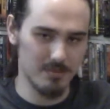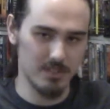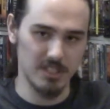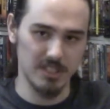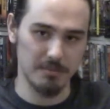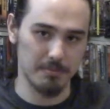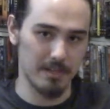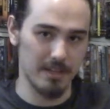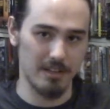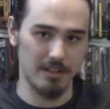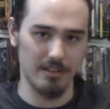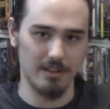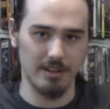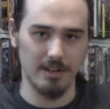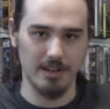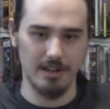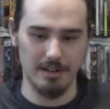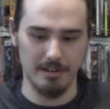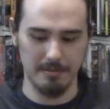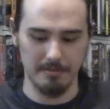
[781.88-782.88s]
Just my
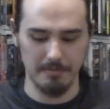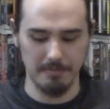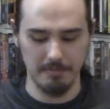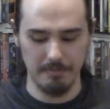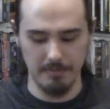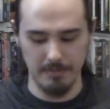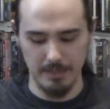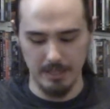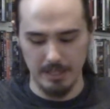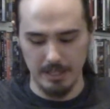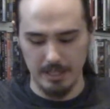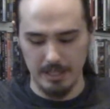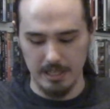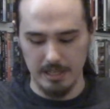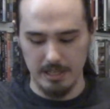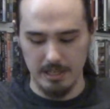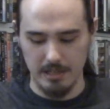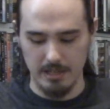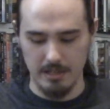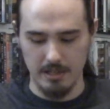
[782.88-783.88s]
thought. And
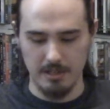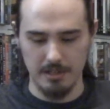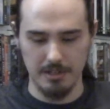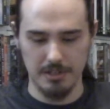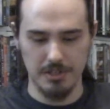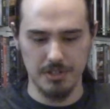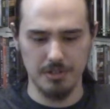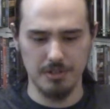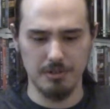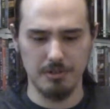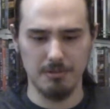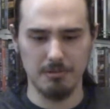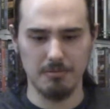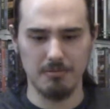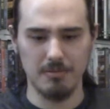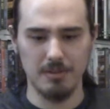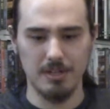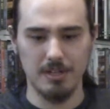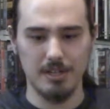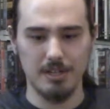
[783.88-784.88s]

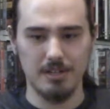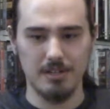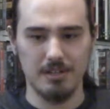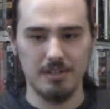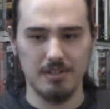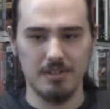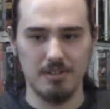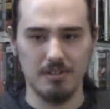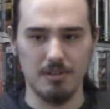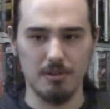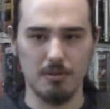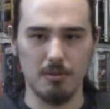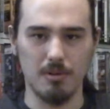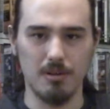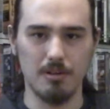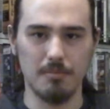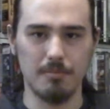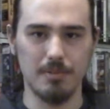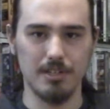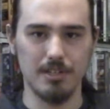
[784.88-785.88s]
also, there
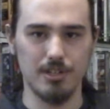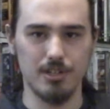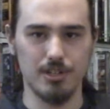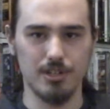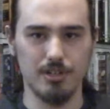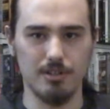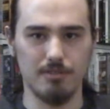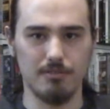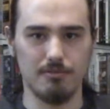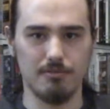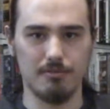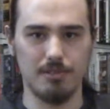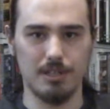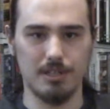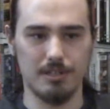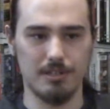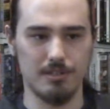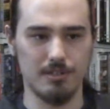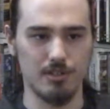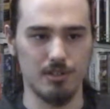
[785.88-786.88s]
were a bunch of
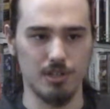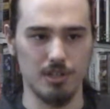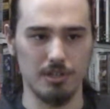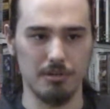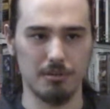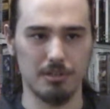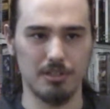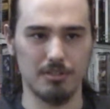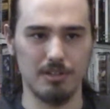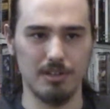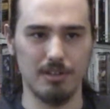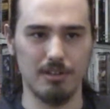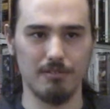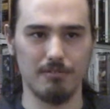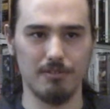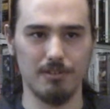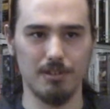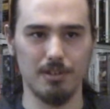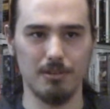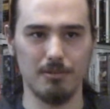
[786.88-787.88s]
jokes throughout the
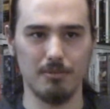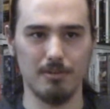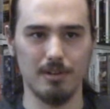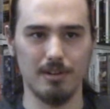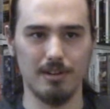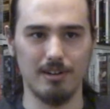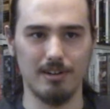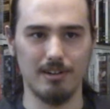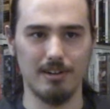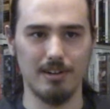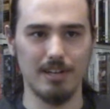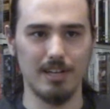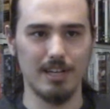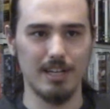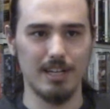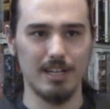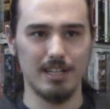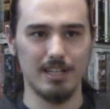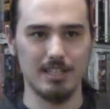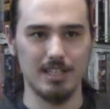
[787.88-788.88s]
film where
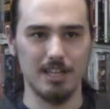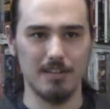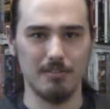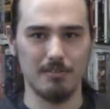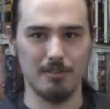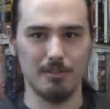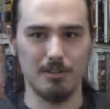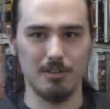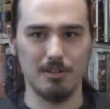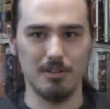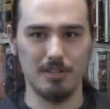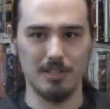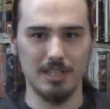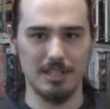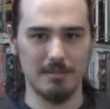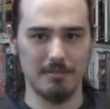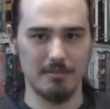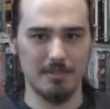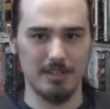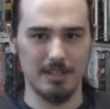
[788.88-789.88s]

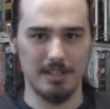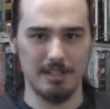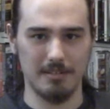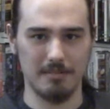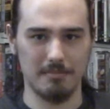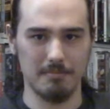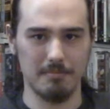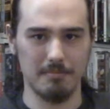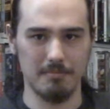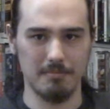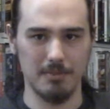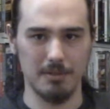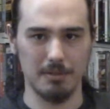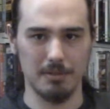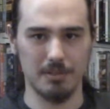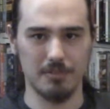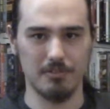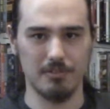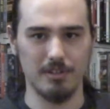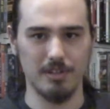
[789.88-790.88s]
Deadpool like
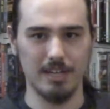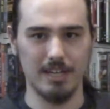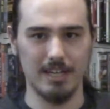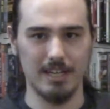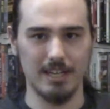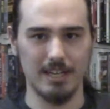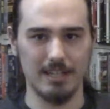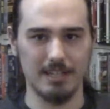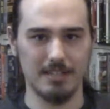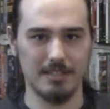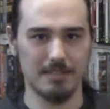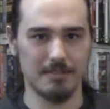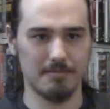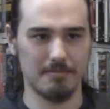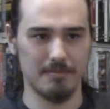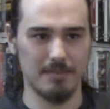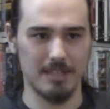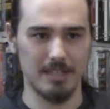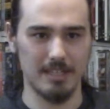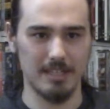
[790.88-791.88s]
pokes fun at,
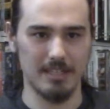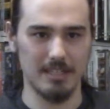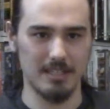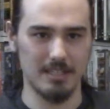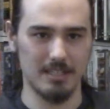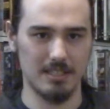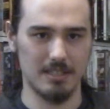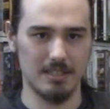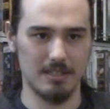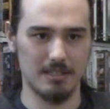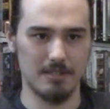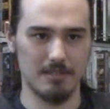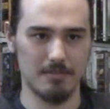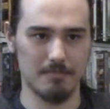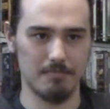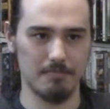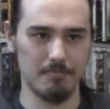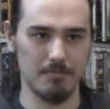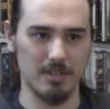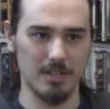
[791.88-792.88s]
I guess,
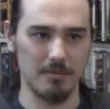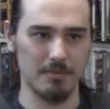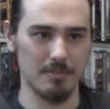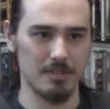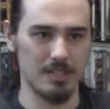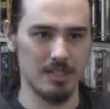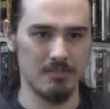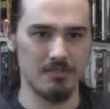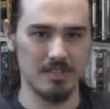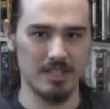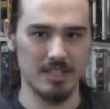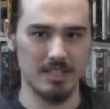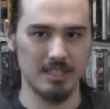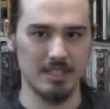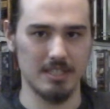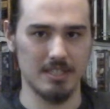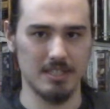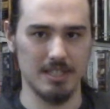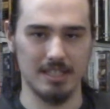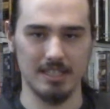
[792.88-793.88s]
what he perceives
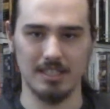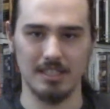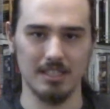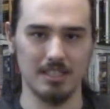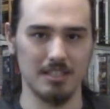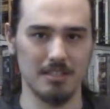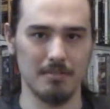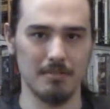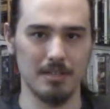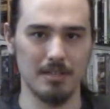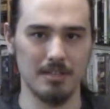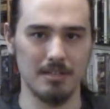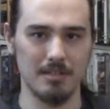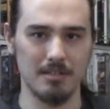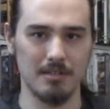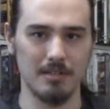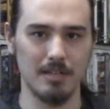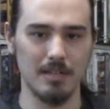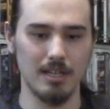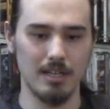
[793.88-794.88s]
as sexism
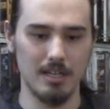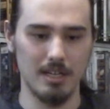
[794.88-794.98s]
in